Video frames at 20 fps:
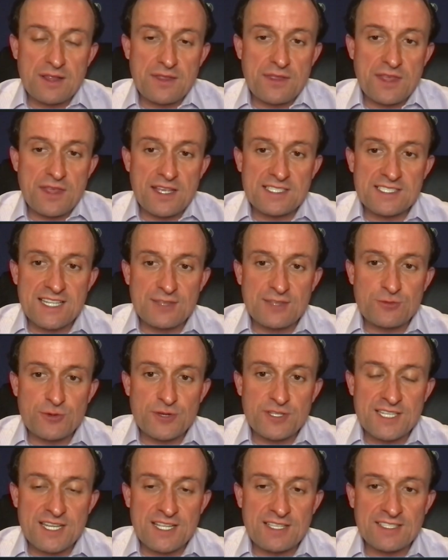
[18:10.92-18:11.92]
things that we
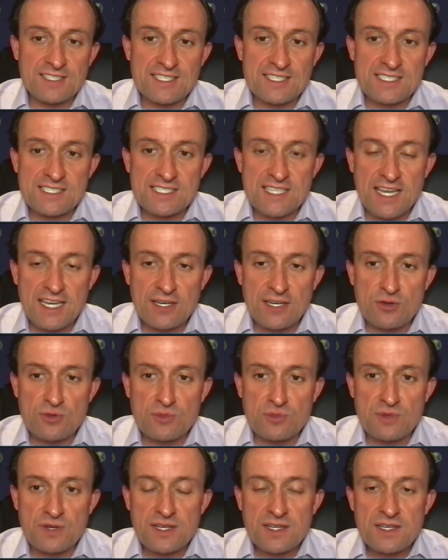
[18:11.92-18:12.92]
sell in the
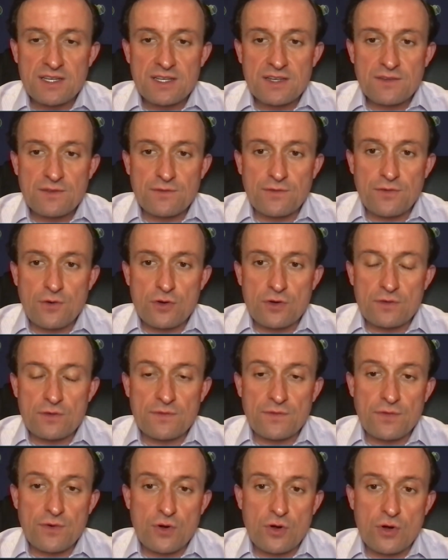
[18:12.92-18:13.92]
stadium, for
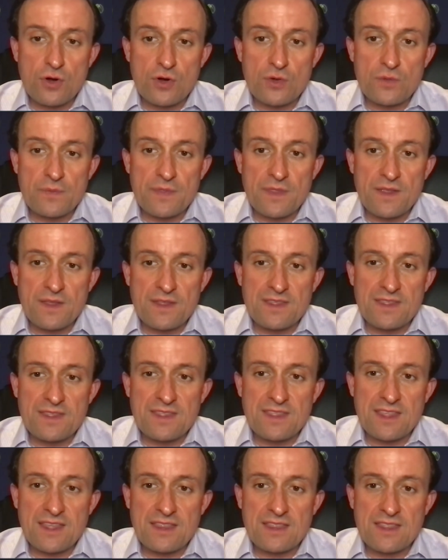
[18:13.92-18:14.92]

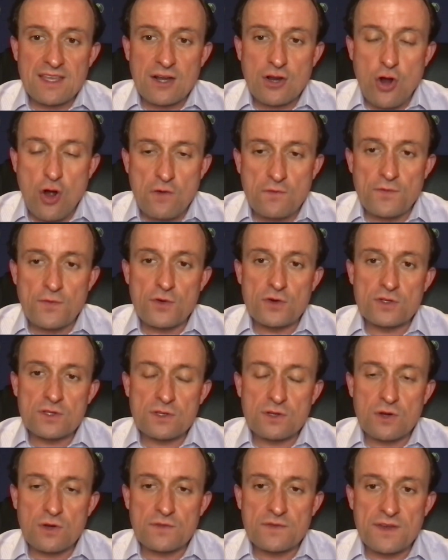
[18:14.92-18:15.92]
the comfort
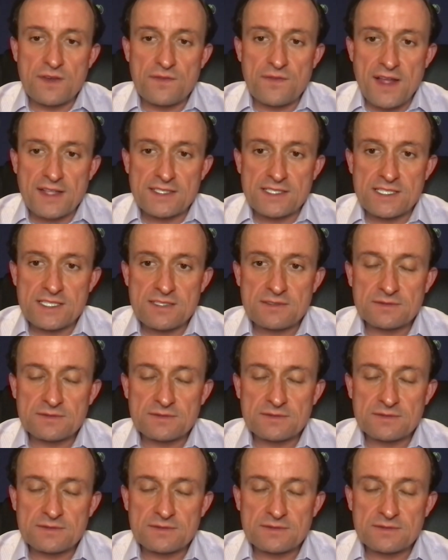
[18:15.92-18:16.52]
of the fans.